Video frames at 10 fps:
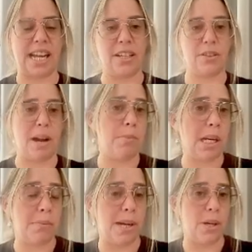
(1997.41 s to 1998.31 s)
and grab
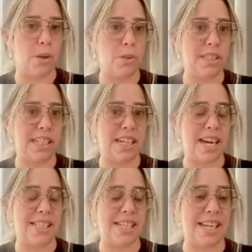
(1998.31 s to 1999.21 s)
one of my old
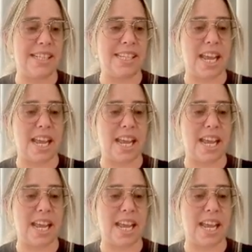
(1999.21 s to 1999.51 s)
CIDs